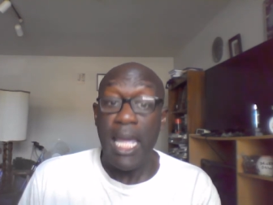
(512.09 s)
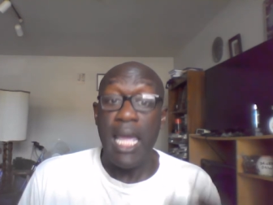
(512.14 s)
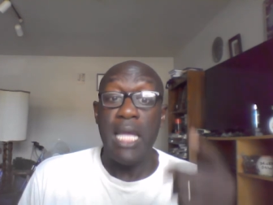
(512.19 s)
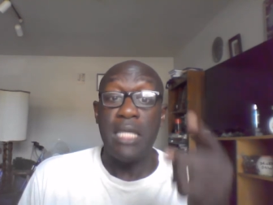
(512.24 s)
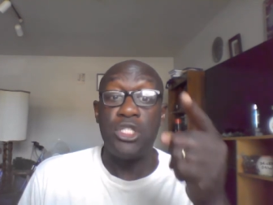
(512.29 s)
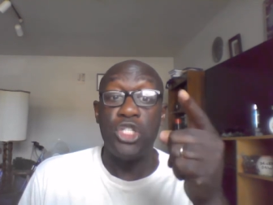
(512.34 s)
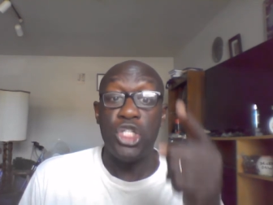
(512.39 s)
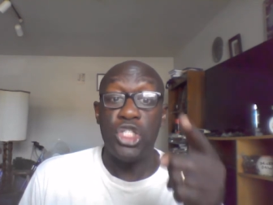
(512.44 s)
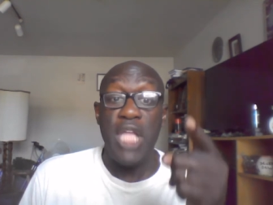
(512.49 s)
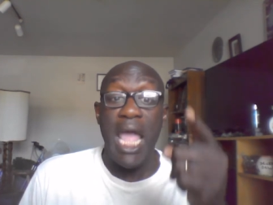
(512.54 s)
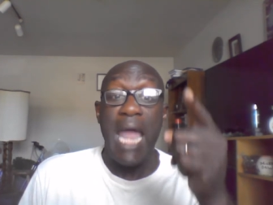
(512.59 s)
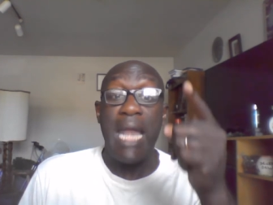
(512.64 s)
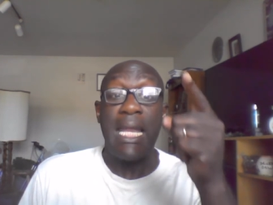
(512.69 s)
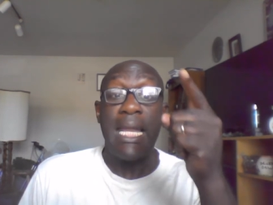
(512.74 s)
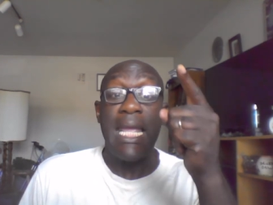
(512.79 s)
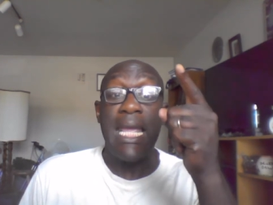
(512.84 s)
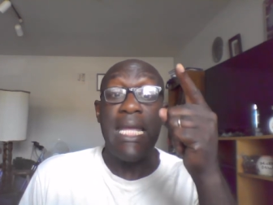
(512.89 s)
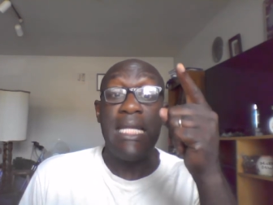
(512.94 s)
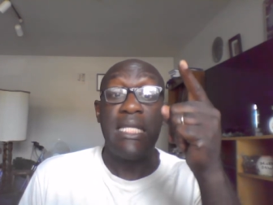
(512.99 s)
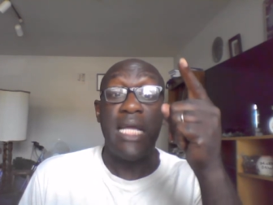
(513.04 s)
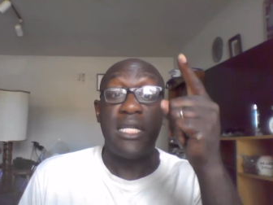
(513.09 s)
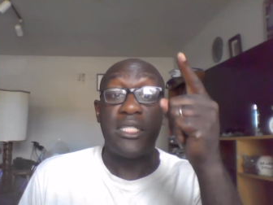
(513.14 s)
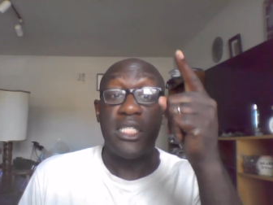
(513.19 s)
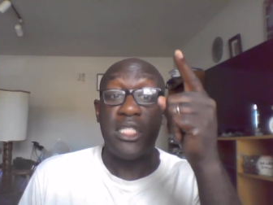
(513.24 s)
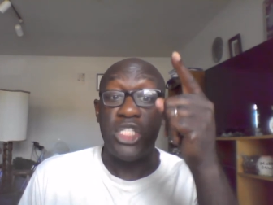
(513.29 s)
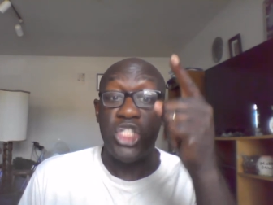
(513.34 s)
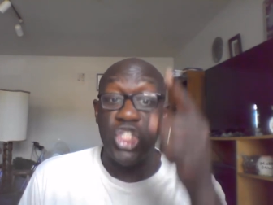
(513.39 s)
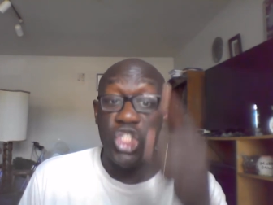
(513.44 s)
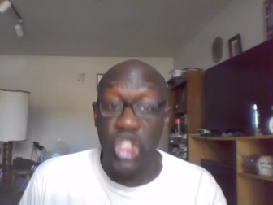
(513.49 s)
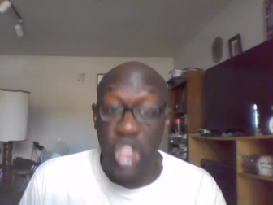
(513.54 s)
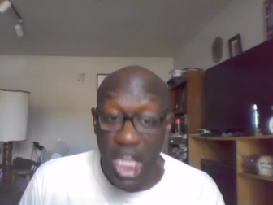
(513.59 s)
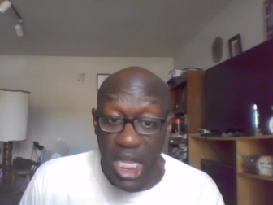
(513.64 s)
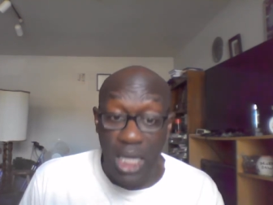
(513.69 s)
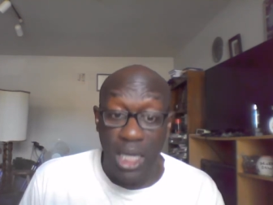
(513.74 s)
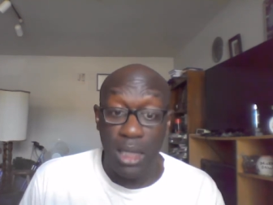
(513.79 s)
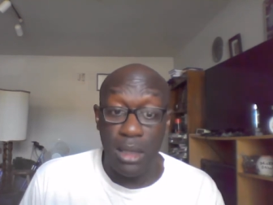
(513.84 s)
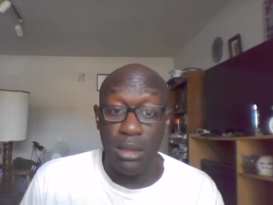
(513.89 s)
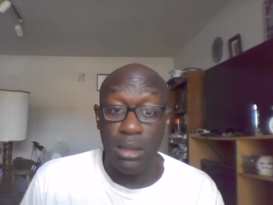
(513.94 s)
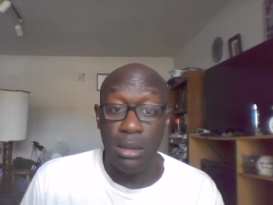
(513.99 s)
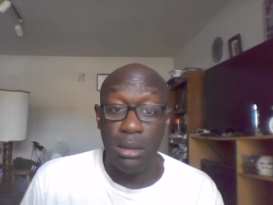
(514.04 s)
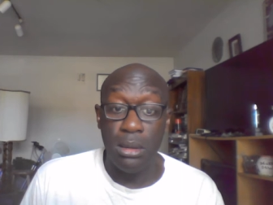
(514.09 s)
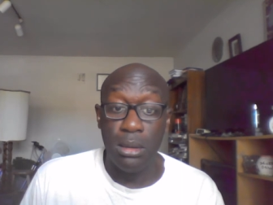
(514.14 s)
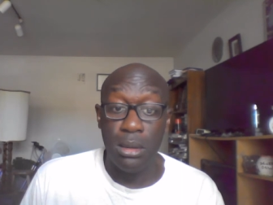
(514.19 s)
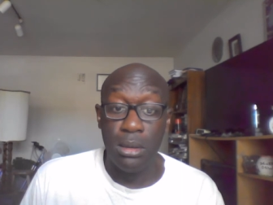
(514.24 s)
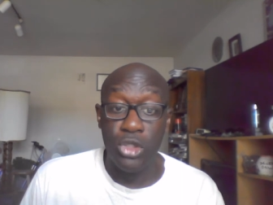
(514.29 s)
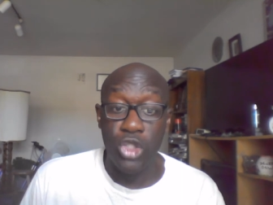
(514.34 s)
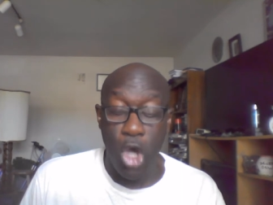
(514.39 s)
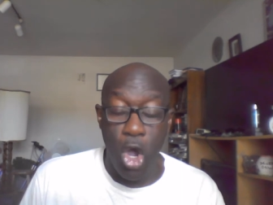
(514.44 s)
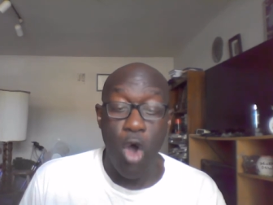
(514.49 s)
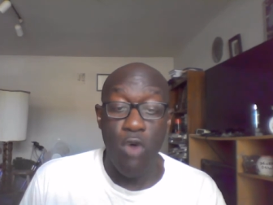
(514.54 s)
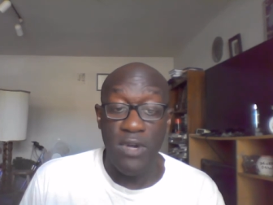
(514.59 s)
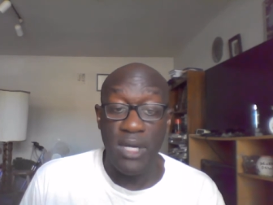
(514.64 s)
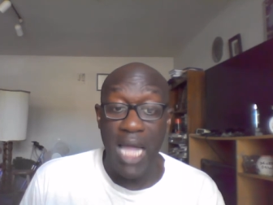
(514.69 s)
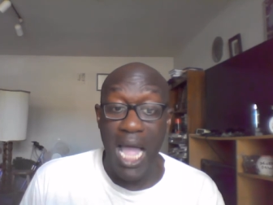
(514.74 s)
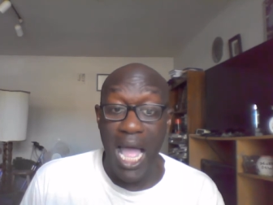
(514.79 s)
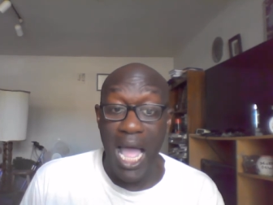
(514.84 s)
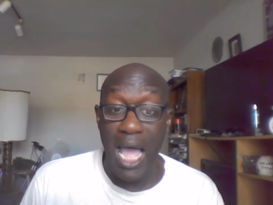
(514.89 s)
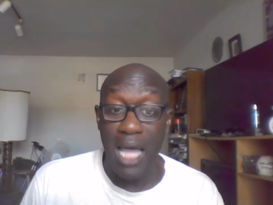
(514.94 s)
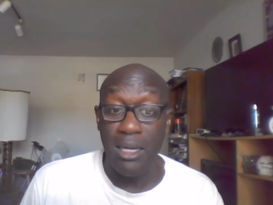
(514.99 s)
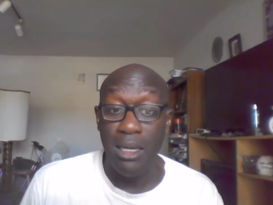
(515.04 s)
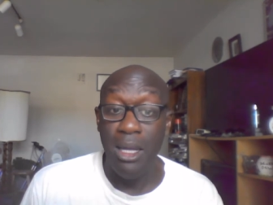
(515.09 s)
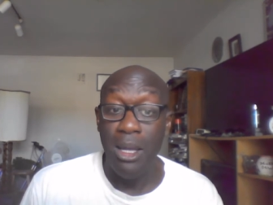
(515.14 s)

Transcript: It's just that he doesn't see it, Jehovah God.